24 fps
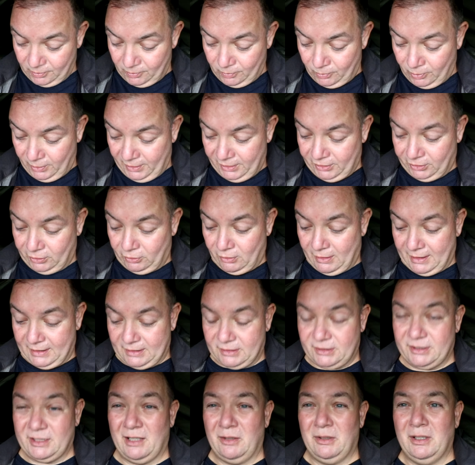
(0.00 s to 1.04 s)
what it's
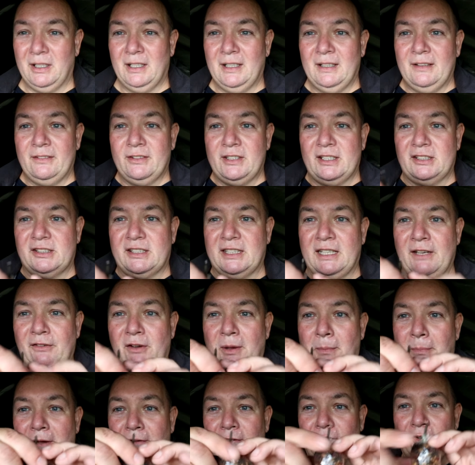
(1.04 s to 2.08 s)
like. So just to give you
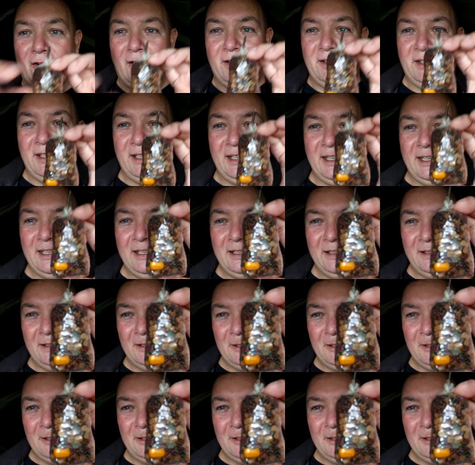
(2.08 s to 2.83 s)
a bit of an idea,